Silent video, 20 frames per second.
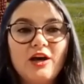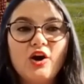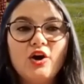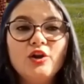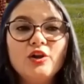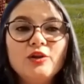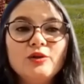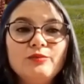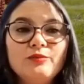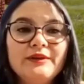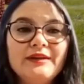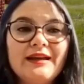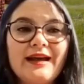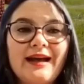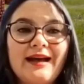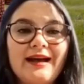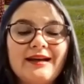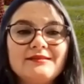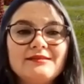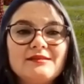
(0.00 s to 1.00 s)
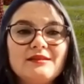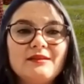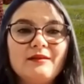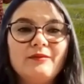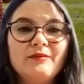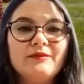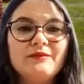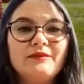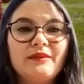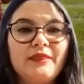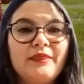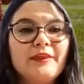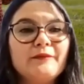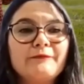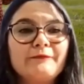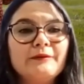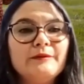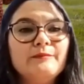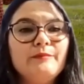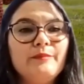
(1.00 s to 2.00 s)
always has
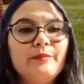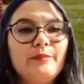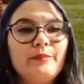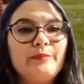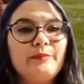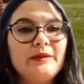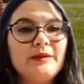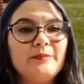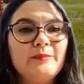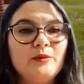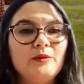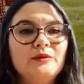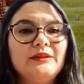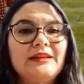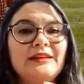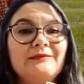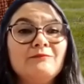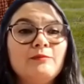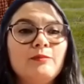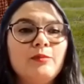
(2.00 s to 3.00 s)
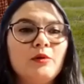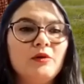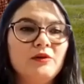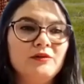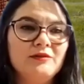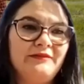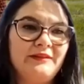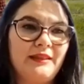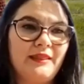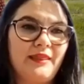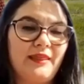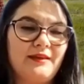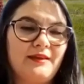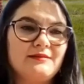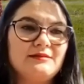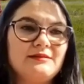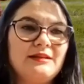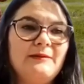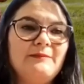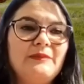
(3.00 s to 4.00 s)
different people involved in
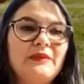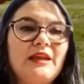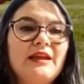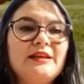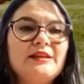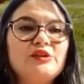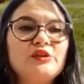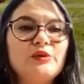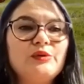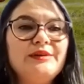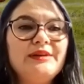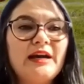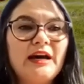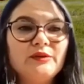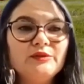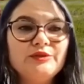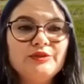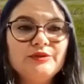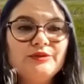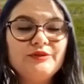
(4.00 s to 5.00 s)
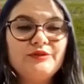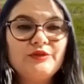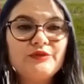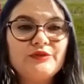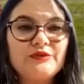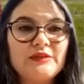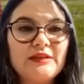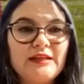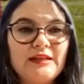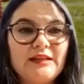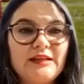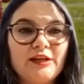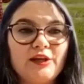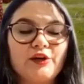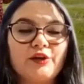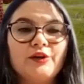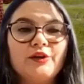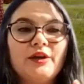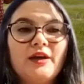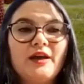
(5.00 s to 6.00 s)
this. So now you see in
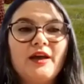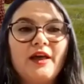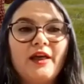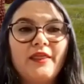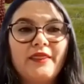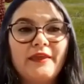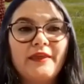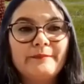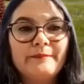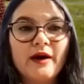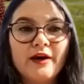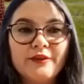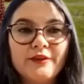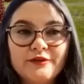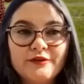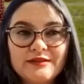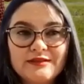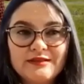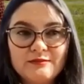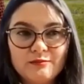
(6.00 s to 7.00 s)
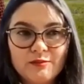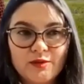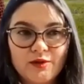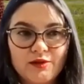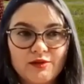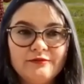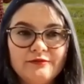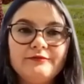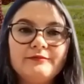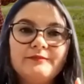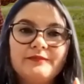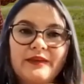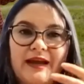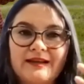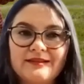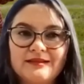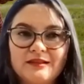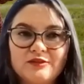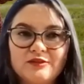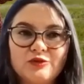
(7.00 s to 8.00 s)
here, the mother is involved.
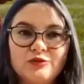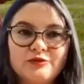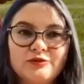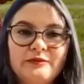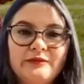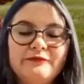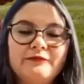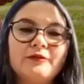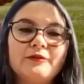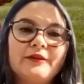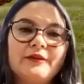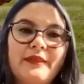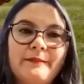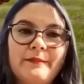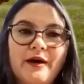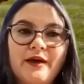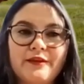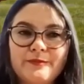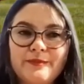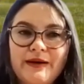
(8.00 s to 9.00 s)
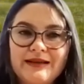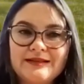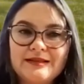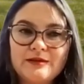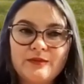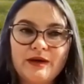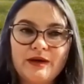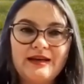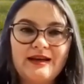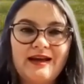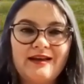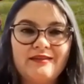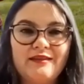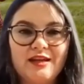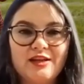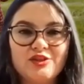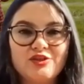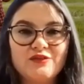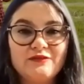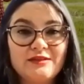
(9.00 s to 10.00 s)
As I told you before, the mother passed away at the
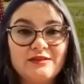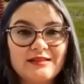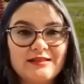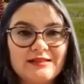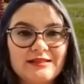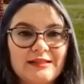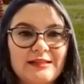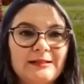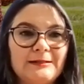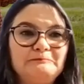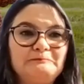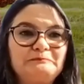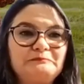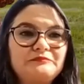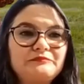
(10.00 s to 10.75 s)
age of 16,